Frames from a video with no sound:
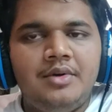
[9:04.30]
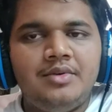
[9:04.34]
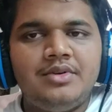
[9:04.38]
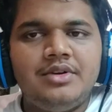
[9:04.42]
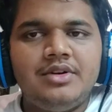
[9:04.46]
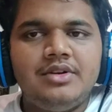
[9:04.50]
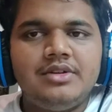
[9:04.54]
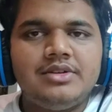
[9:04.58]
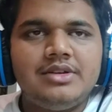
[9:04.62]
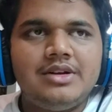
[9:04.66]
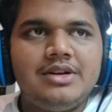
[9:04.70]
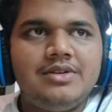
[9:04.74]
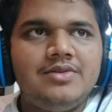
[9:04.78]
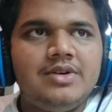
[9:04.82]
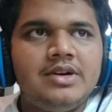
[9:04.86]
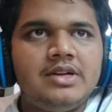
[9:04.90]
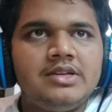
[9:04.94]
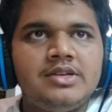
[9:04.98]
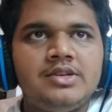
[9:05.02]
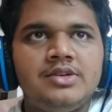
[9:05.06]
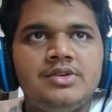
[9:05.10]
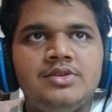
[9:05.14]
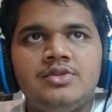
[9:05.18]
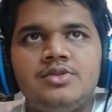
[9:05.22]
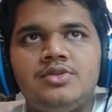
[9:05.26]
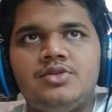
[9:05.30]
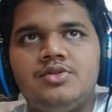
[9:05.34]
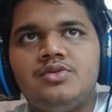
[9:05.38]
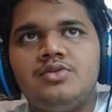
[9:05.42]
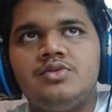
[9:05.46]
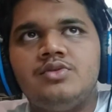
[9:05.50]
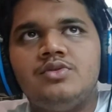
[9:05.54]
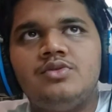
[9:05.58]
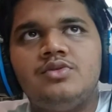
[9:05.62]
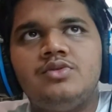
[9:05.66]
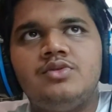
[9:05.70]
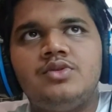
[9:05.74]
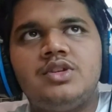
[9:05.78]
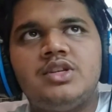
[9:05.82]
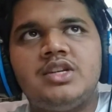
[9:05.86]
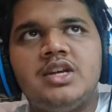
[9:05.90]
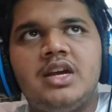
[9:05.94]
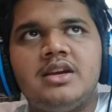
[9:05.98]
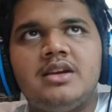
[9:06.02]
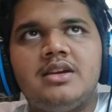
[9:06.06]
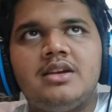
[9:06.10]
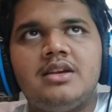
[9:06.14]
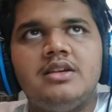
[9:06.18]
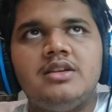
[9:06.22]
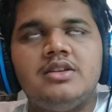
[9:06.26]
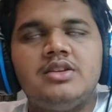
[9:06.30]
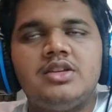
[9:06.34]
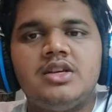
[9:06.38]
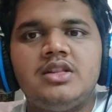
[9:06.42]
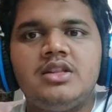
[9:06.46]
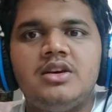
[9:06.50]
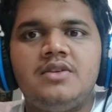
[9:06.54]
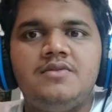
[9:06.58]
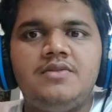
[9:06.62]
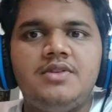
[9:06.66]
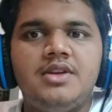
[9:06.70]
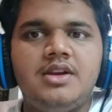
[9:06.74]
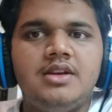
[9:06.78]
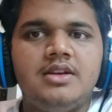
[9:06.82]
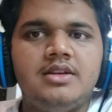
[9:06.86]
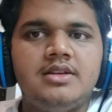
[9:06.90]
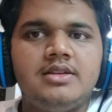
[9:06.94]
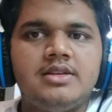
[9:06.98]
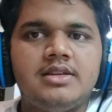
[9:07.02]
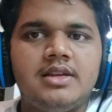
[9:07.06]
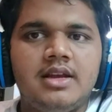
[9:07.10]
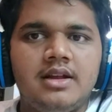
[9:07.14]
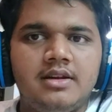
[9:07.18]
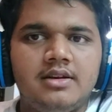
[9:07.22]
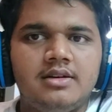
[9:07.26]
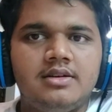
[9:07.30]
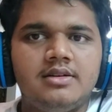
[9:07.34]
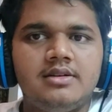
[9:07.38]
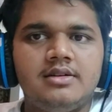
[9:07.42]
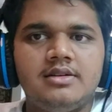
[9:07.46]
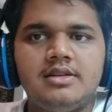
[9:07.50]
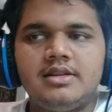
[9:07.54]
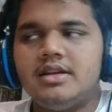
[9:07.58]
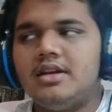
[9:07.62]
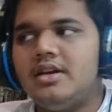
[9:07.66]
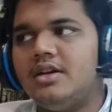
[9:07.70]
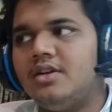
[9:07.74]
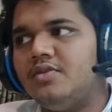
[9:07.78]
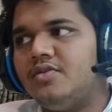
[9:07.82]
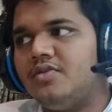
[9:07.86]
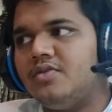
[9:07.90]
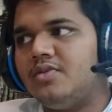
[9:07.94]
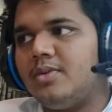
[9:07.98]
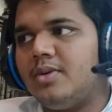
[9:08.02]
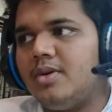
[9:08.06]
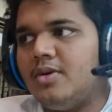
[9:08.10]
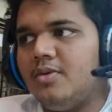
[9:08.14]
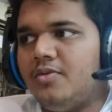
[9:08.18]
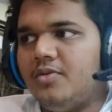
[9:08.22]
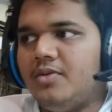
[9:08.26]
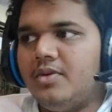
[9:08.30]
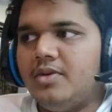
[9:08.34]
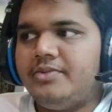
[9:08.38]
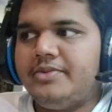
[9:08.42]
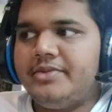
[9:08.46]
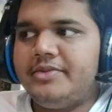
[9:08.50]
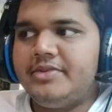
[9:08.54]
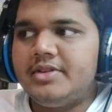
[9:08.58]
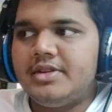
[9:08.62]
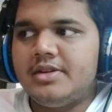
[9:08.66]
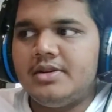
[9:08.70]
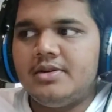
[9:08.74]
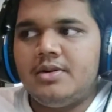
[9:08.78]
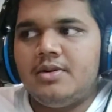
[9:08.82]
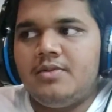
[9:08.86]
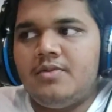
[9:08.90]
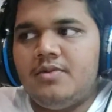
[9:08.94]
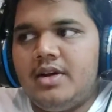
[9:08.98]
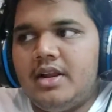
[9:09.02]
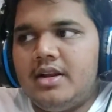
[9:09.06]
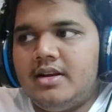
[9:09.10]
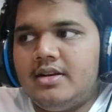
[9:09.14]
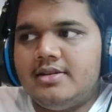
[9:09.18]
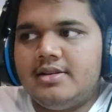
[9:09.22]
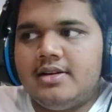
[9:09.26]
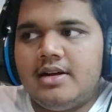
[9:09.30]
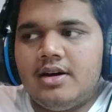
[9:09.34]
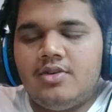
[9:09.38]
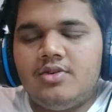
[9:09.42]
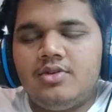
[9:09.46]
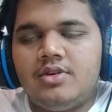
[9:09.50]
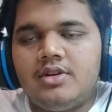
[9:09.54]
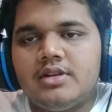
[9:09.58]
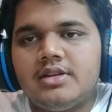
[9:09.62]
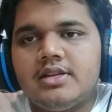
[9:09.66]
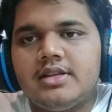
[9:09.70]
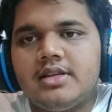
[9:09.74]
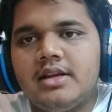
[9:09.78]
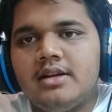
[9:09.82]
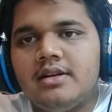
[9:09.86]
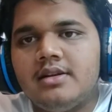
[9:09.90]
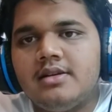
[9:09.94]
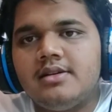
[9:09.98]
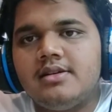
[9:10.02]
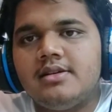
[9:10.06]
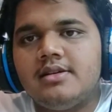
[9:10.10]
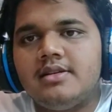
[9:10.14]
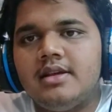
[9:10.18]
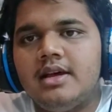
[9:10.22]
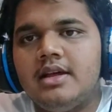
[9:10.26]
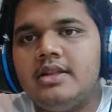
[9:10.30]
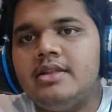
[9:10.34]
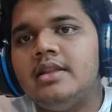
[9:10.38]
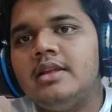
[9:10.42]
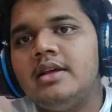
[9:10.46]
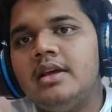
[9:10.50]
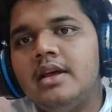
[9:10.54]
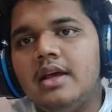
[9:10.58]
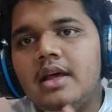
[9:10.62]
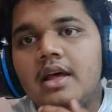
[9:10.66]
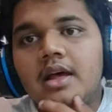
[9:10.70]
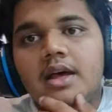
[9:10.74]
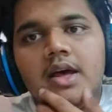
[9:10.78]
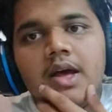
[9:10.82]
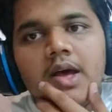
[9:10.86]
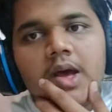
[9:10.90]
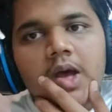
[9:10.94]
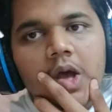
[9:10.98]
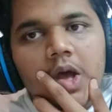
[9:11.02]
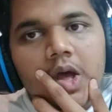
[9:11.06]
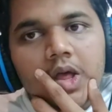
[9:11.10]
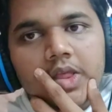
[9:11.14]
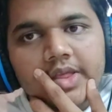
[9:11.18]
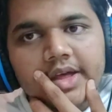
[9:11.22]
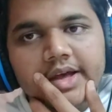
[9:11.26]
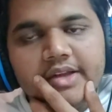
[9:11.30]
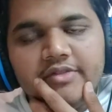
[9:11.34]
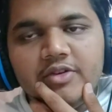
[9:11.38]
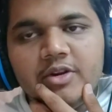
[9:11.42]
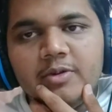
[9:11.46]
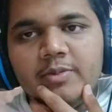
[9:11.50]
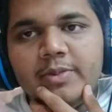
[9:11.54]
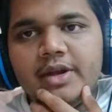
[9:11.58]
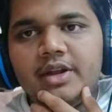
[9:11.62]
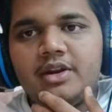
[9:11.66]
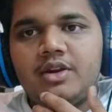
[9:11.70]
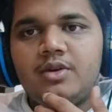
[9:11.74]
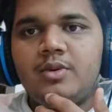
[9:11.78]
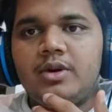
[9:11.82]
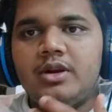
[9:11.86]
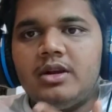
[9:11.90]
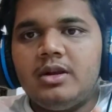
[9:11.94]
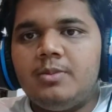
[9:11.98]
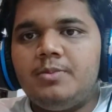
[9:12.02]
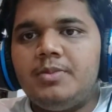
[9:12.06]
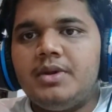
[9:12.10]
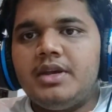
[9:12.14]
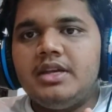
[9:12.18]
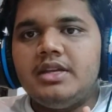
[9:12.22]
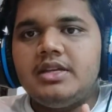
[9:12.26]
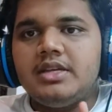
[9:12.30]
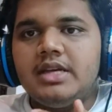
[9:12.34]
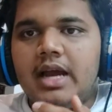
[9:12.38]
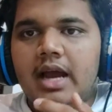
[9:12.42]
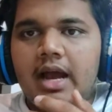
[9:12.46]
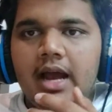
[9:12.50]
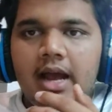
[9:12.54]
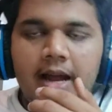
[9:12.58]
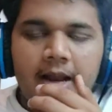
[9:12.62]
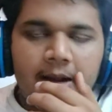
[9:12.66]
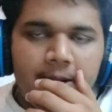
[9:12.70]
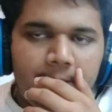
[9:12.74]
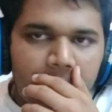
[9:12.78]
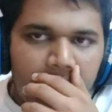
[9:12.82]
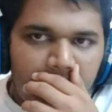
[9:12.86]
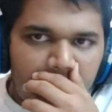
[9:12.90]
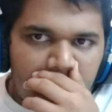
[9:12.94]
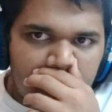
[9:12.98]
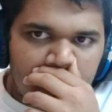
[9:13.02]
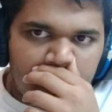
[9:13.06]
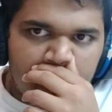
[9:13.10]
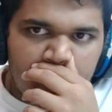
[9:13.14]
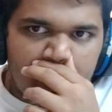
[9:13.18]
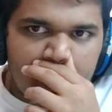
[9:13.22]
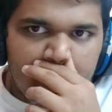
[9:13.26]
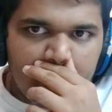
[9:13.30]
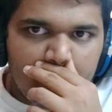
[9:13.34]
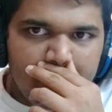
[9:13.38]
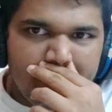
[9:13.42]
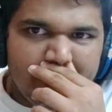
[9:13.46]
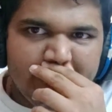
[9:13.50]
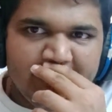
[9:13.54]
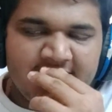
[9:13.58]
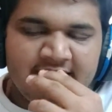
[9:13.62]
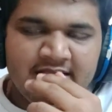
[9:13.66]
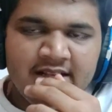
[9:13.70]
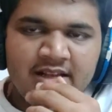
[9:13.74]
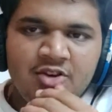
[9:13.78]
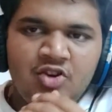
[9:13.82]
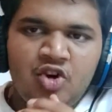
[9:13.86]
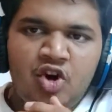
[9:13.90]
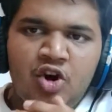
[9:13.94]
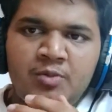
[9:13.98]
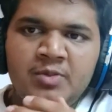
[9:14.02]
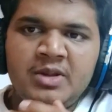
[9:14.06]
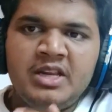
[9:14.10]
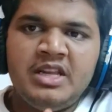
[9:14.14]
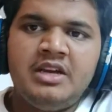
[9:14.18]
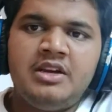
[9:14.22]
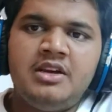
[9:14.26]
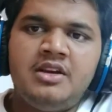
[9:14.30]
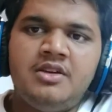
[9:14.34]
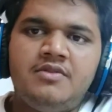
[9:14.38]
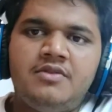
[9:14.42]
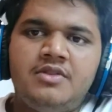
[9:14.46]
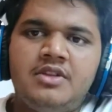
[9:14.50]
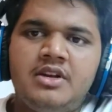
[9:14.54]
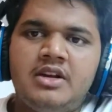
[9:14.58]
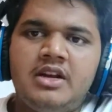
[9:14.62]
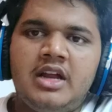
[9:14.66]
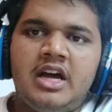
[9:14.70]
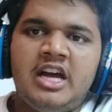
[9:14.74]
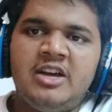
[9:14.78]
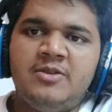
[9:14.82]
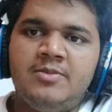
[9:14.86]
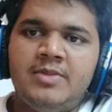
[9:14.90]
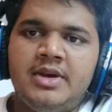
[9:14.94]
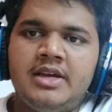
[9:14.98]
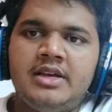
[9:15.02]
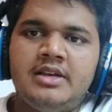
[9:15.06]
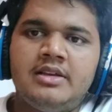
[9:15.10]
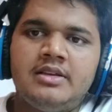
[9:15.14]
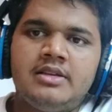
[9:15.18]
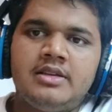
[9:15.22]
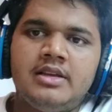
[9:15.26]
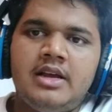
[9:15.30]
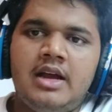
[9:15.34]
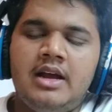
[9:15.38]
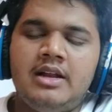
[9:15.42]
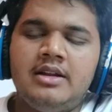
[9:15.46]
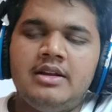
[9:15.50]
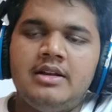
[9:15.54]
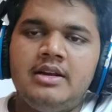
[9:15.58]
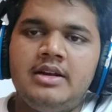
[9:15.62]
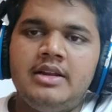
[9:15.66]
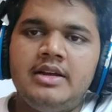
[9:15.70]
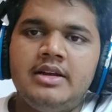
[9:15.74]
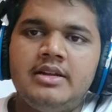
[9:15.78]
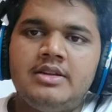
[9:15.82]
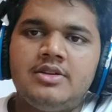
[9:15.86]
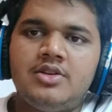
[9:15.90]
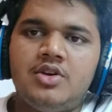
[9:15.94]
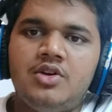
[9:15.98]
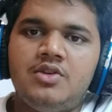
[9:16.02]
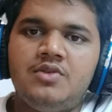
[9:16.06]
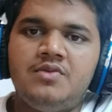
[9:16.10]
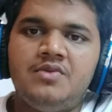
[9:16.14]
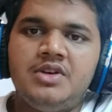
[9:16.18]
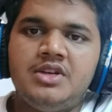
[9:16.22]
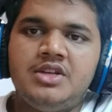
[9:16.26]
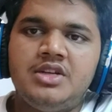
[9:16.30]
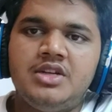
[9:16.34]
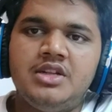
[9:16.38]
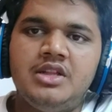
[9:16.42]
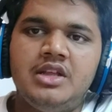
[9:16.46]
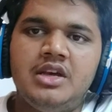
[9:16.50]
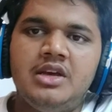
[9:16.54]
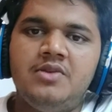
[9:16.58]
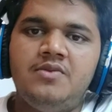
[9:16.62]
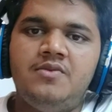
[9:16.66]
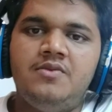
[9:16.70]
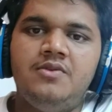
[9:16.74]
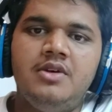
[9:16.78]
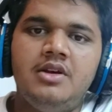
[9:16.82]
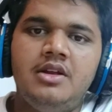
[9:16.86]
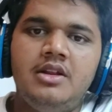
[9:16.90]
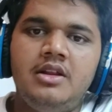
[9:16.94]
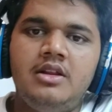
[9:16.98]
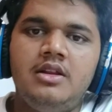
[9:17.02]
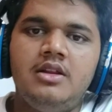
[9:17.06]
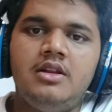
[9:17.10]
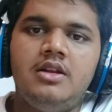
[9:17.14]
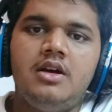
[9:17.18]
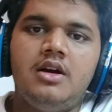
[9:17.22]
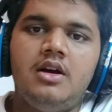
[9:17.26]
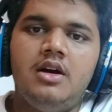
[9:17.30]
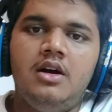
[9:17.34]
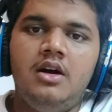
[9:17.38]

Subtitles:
would also advise you to check each and every centers. If it's a well-renowned center, then there will be a Twitter page, and on Twitter page they normally give the timings and the dates on which they will